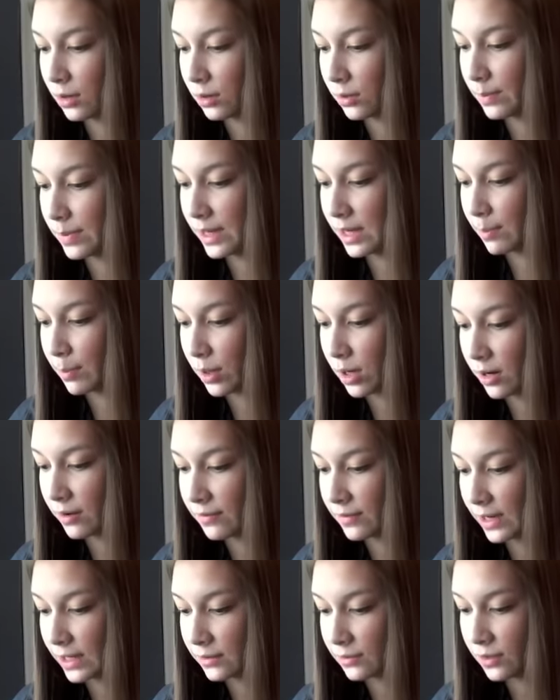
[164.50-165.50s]
It'll be
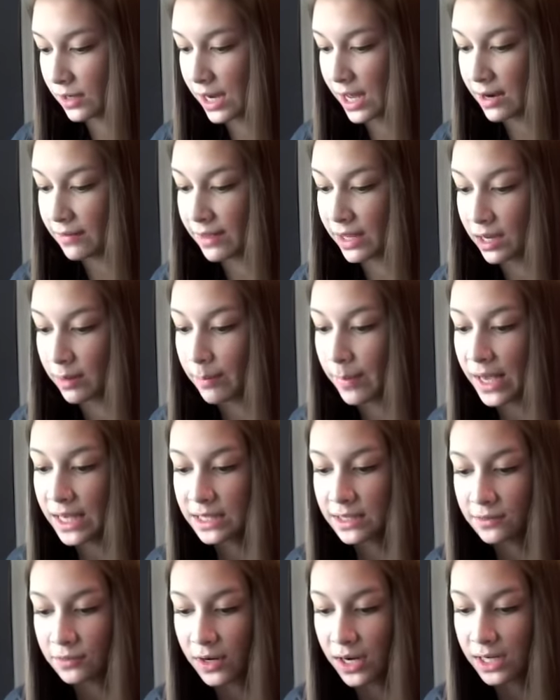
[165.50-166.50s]
perfect for kind of like a
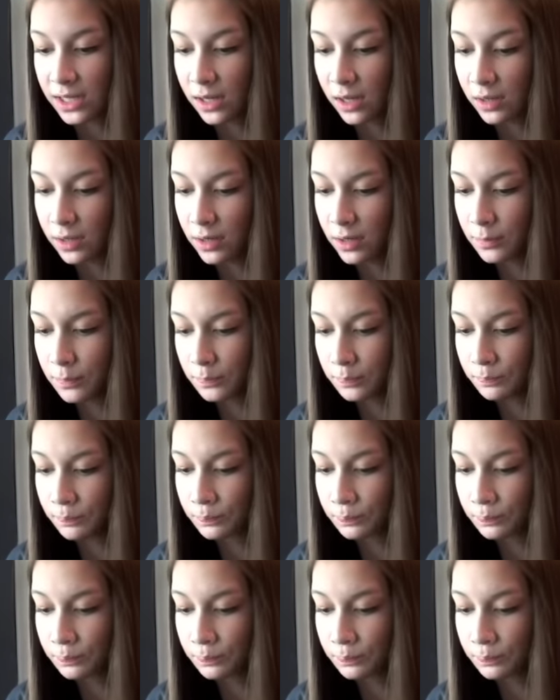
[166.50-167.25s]
best friend color.